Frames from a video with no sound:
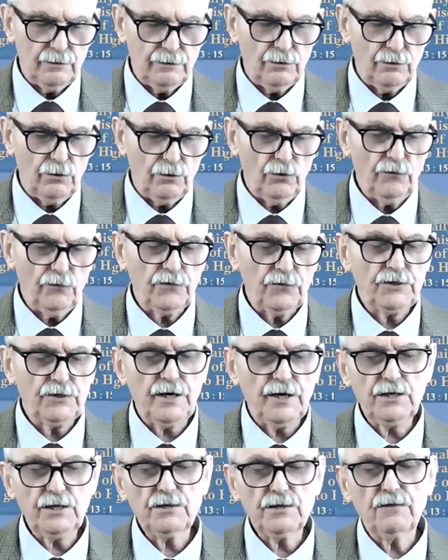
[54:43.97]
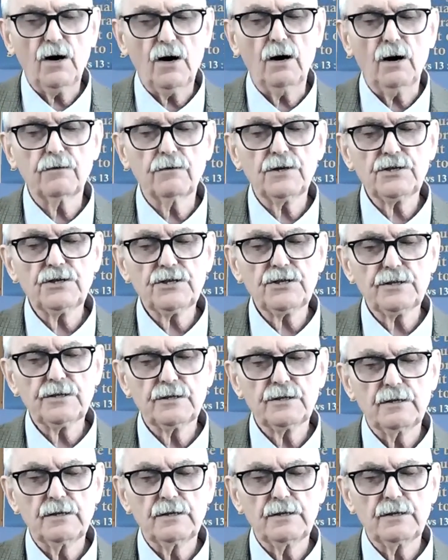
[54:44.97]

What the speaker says: Oh, for days of harvest.